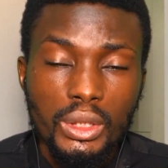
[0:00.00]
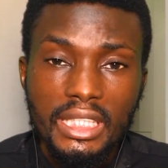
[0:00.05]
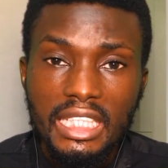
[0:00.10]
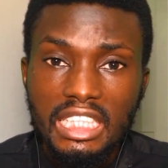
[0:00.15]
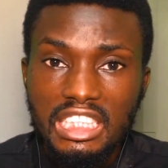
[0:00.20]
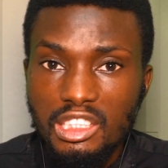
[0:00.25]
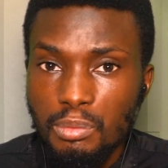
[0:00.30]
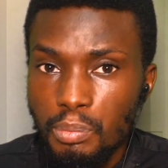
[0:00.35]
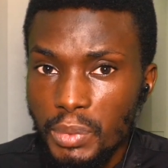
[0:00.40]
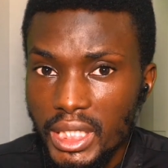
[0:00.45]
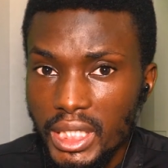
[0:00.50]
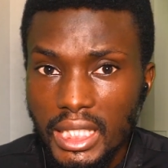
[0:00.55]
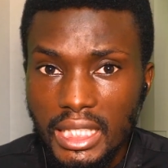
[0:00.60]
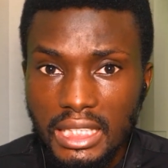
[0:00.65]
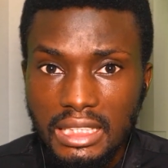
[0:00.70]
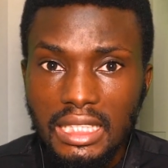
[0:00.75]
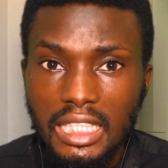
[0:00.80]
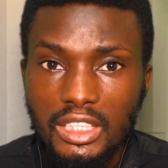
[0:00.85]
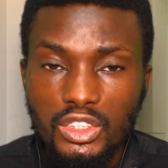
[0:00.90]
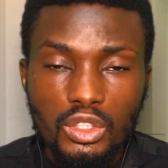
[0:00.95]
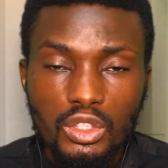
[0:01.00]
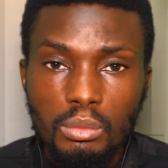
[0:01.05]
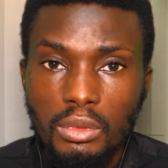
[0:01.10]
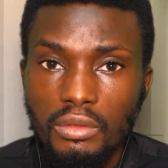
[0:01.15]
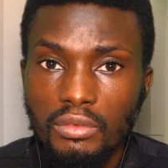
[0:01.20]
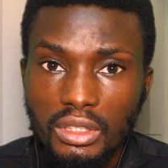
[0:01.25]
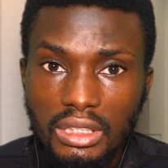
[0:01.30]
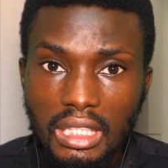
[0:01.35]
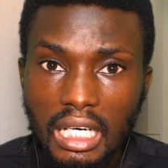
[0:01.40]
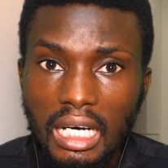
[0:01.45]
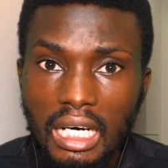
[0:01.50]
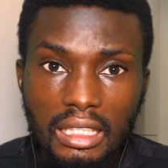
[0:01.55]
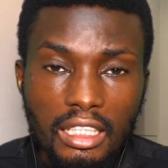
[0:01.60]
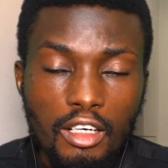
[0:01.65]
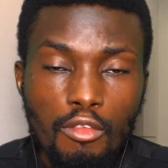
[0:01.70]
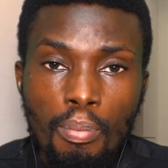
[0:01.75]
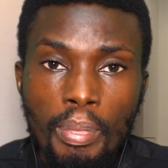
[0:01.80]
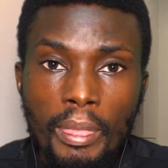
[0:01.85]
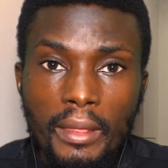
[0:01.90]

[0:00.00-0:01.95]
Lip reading: the experience that some of us had